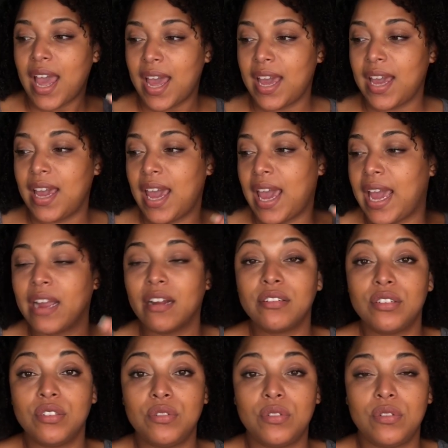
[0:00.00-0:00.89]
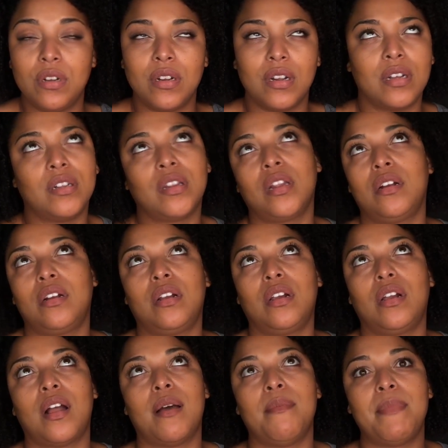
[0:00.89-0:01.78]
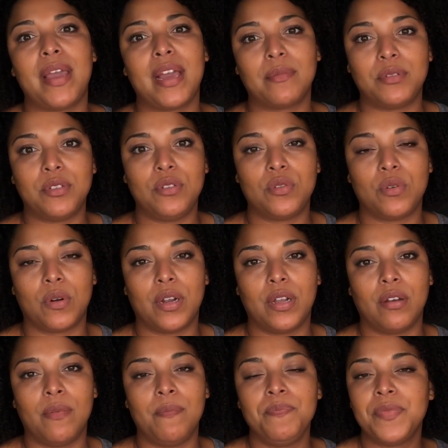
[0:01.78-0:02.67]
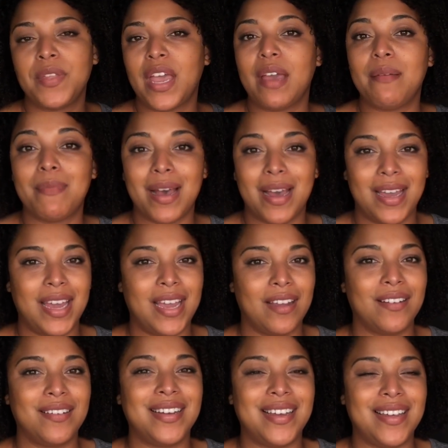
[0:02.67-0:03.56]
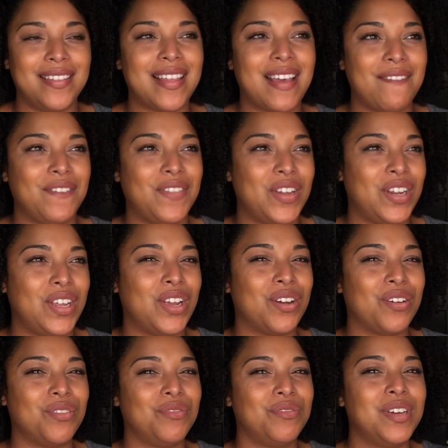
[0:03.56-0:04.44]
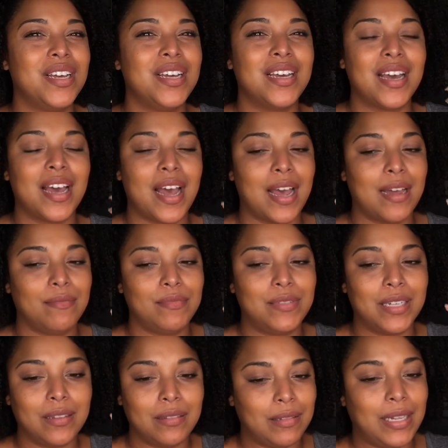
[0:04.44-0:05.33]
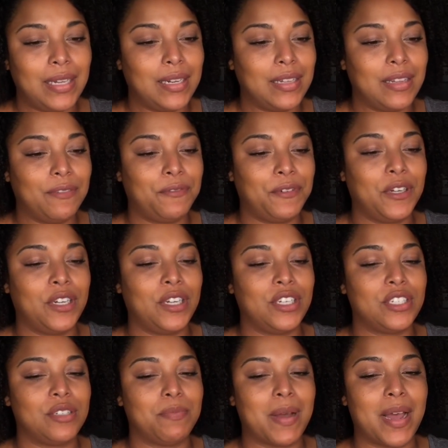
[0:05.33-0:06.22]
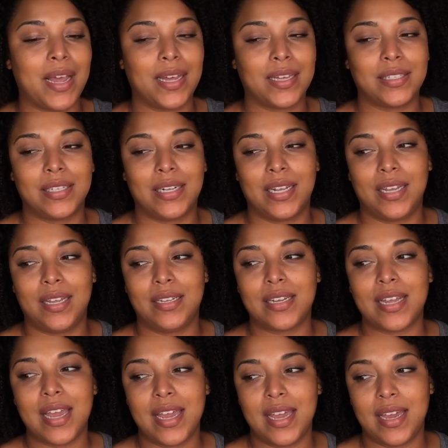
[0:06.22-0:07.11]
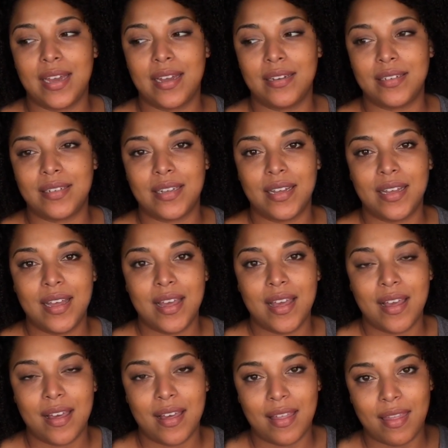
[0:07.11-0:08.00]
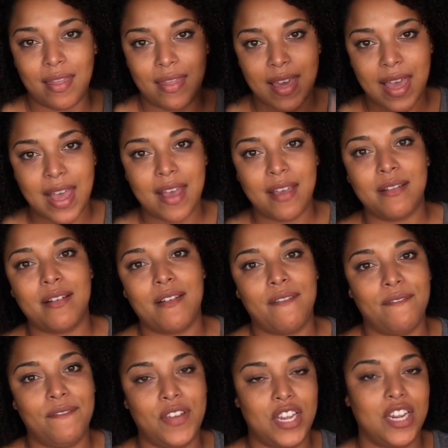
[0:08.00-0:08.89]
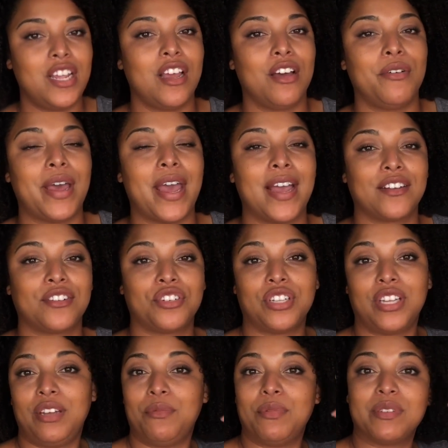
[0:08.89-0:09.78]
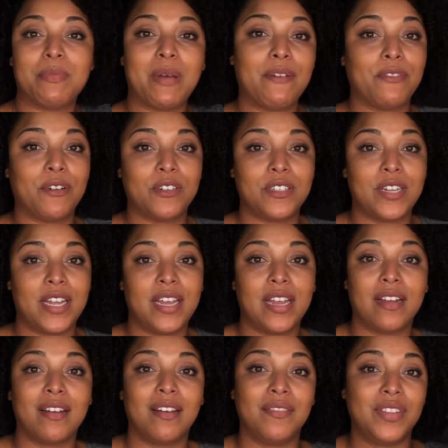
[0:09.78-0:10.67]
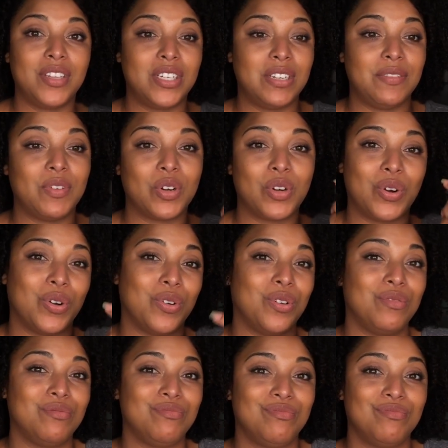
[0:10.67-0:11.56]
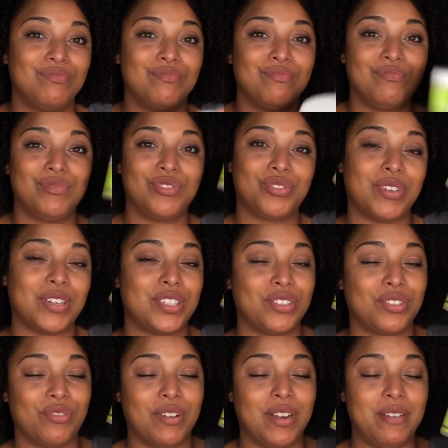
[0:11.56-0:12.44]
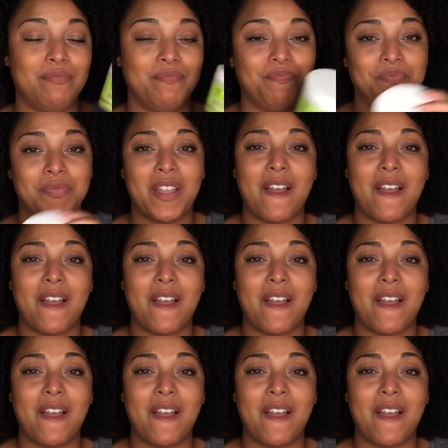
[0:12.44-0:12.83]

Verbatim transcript: a hair uh, a makeup tutorial, and my hair in that video, I deleted the footage by accident, and that video actually was my first day hair of the DevaCurl Stretch Cream